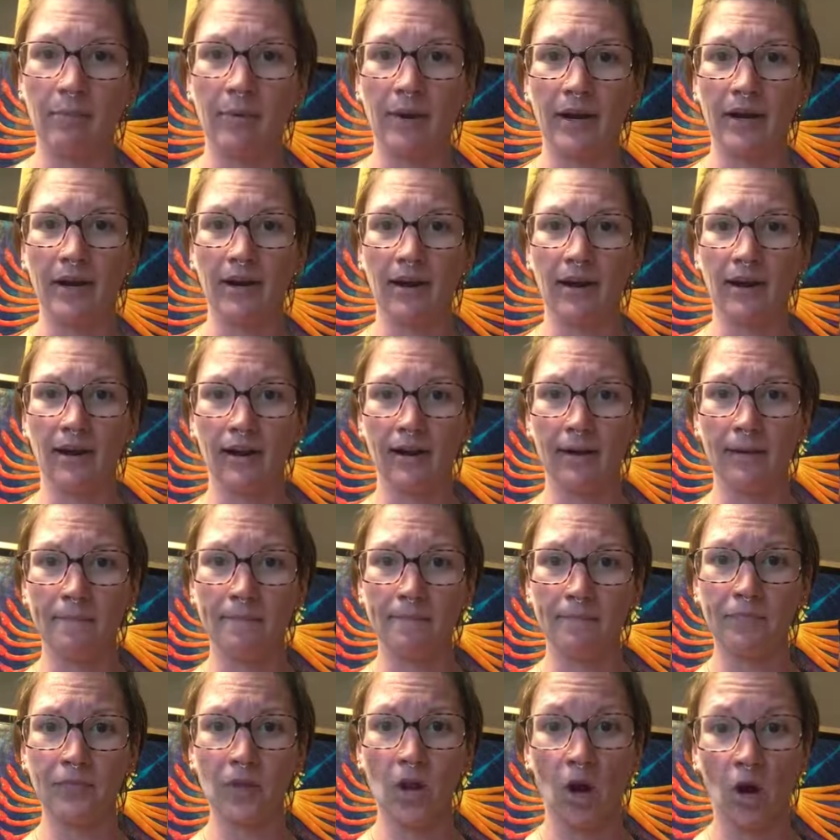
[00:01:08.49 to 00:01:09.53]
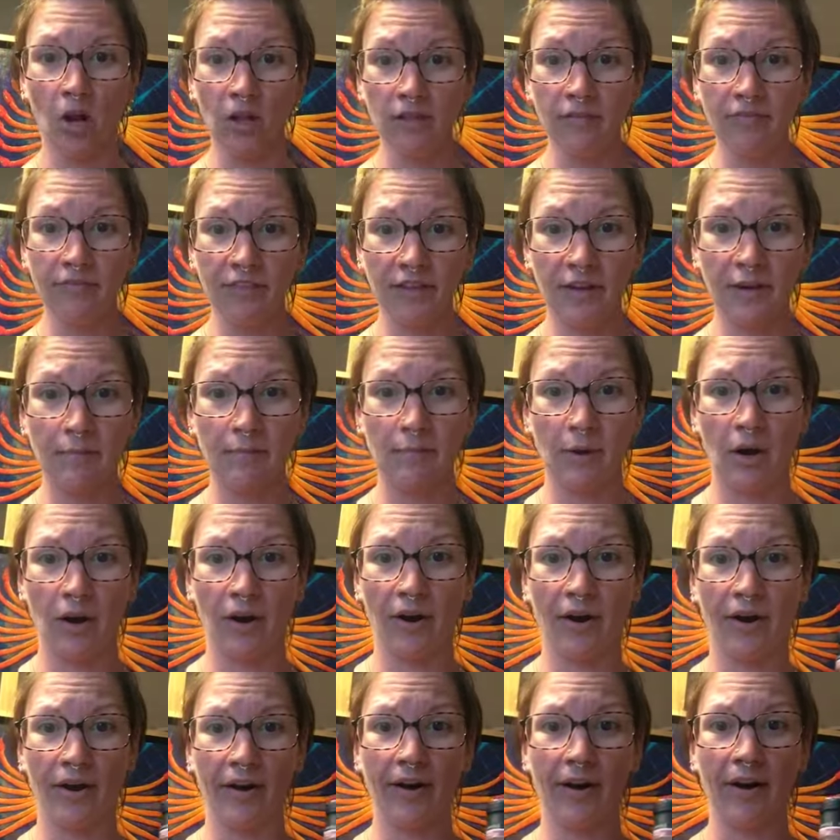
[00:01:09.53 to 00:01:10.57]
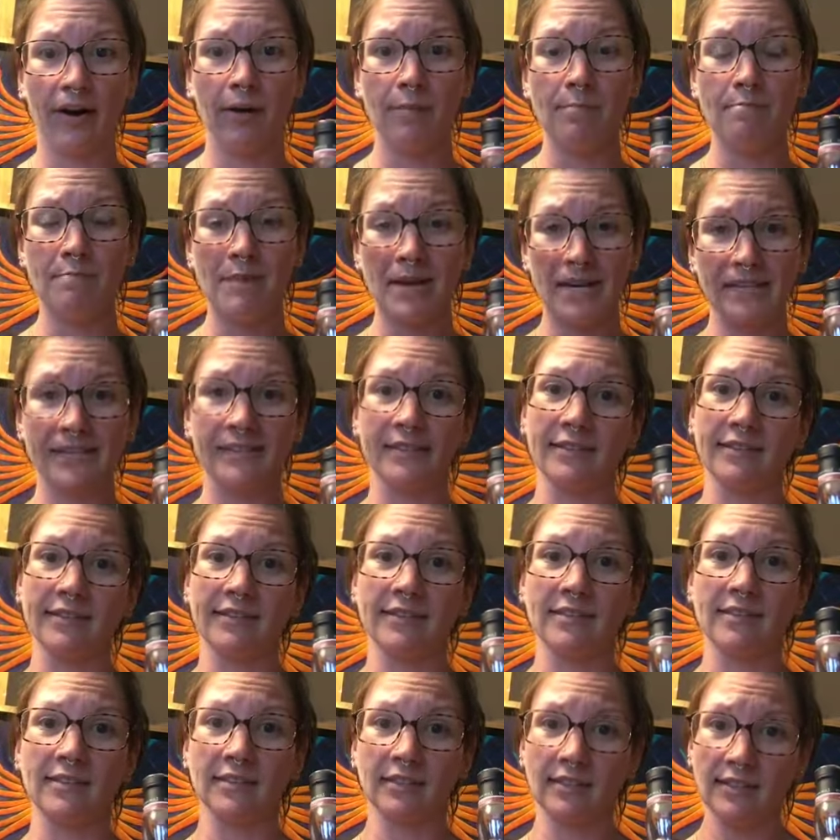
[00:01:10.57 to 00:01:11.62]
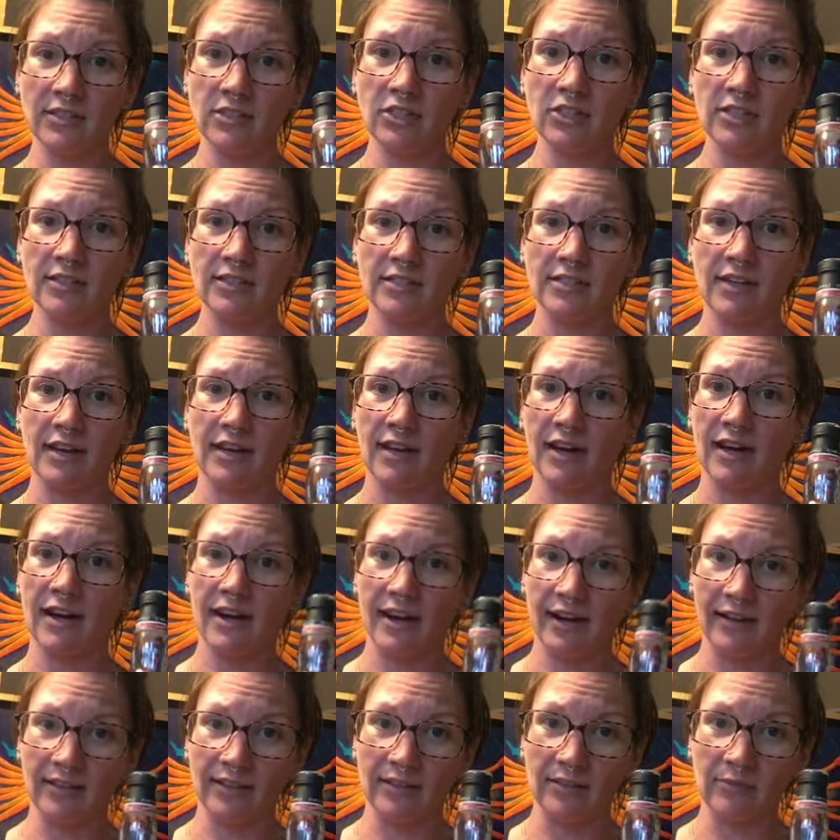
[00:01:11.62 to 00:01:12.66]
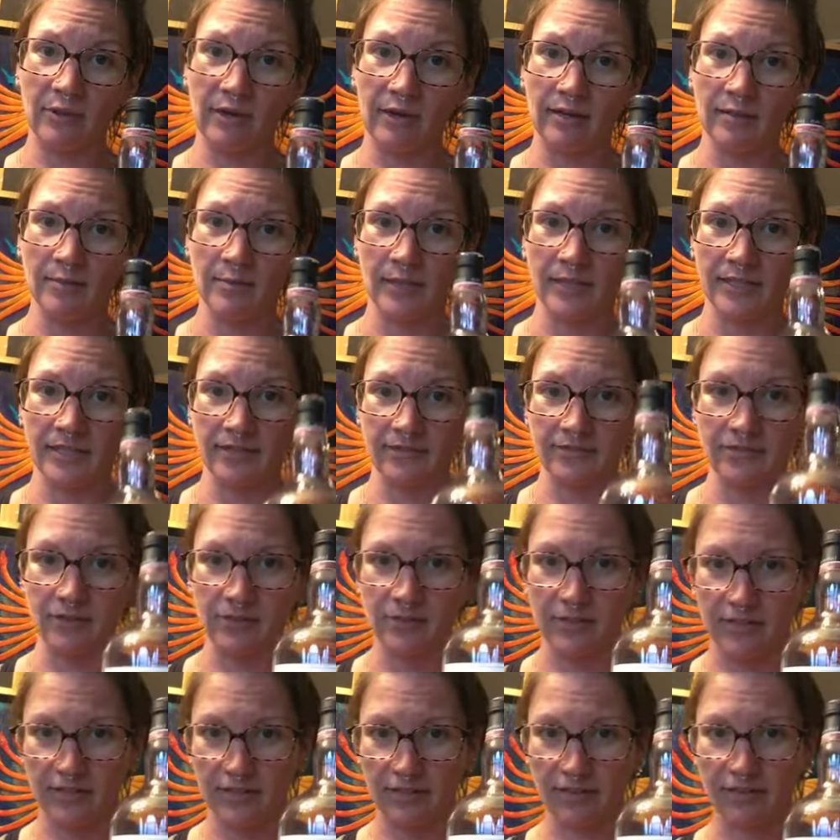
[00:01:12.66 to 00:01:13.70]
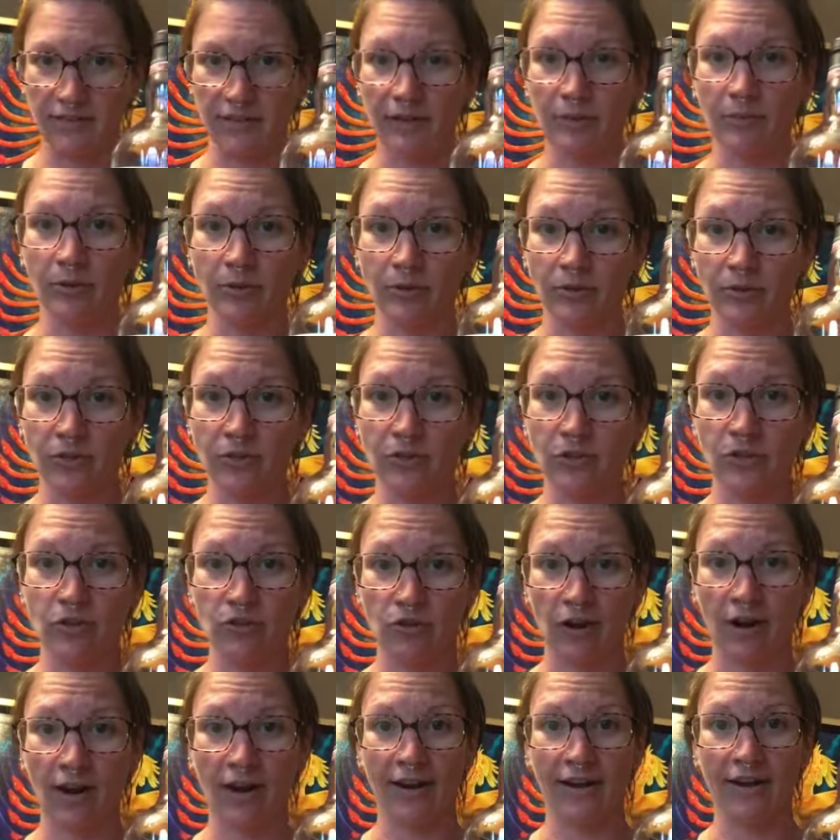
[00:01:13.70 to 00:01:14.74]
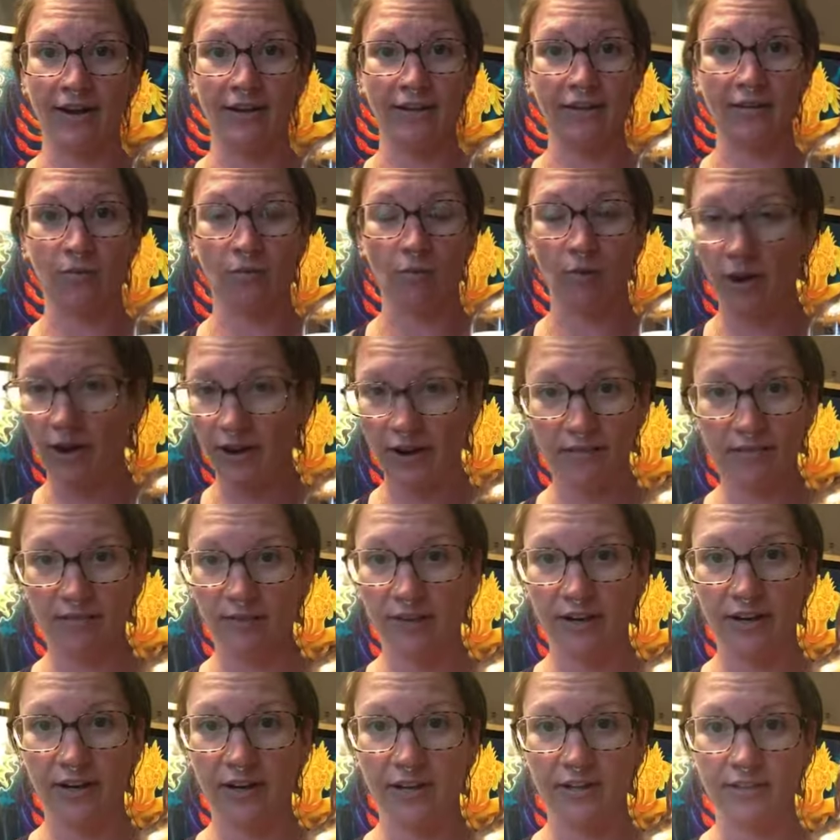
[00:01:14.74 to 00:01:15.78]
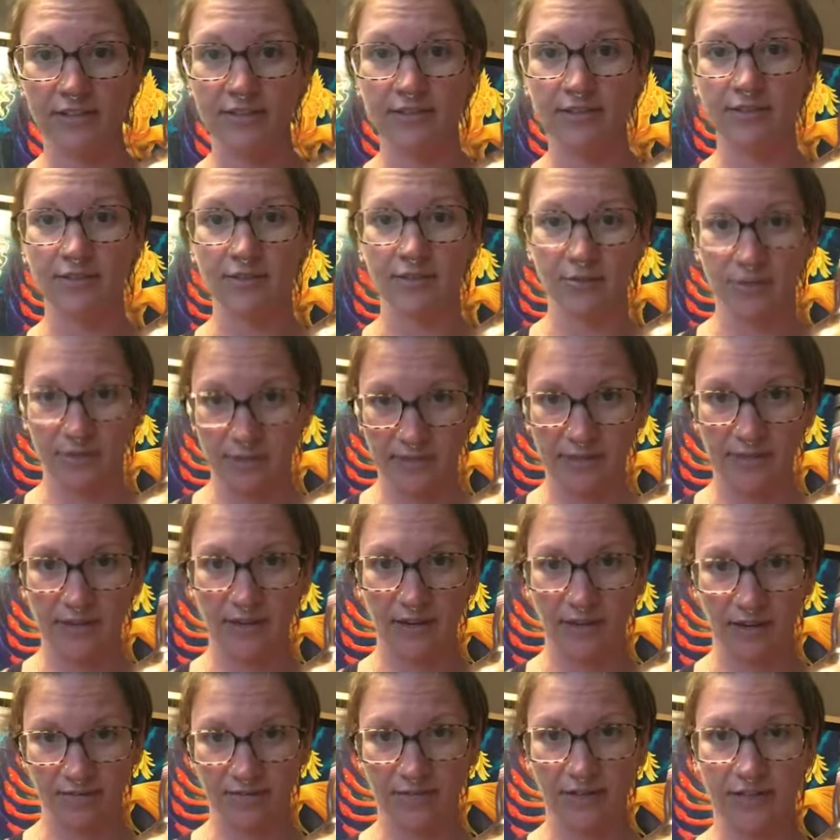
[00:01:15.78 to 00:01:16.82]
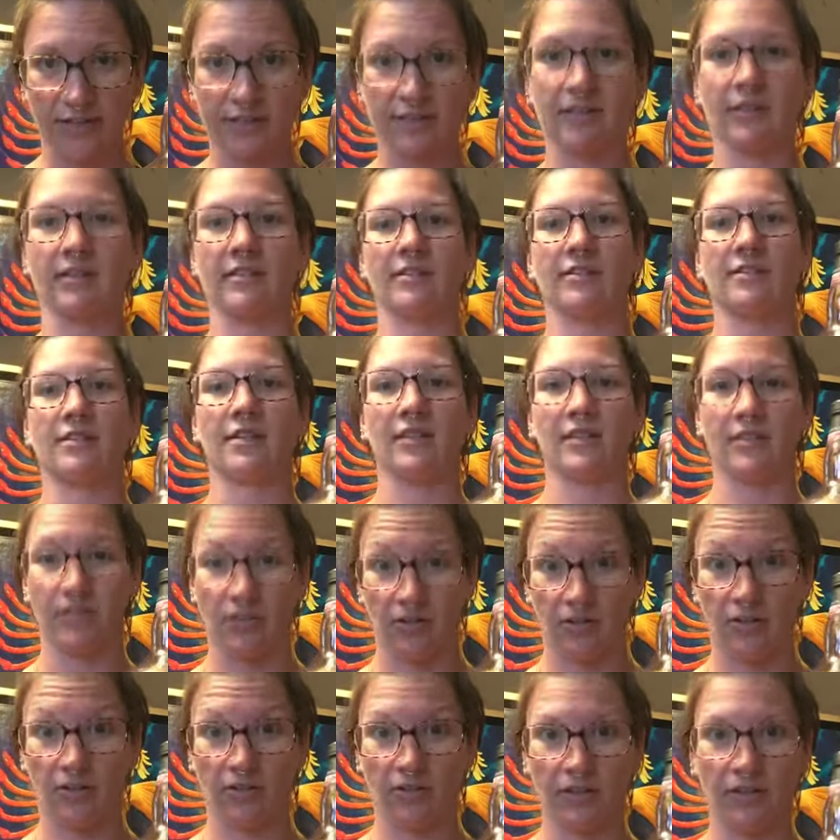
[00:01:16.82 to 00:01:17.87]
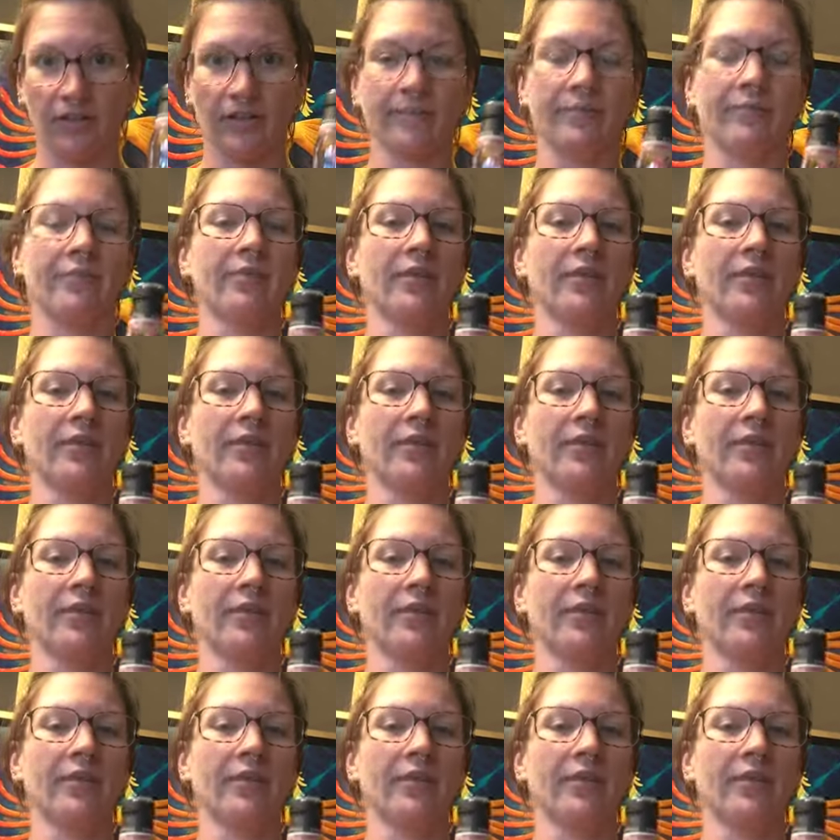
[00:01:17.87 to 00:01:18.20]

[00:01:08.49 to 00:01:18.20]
But all of them are amazingly delicious, and I highly recommend if you see the label, you should try whatever it is you see of it, because it's all good.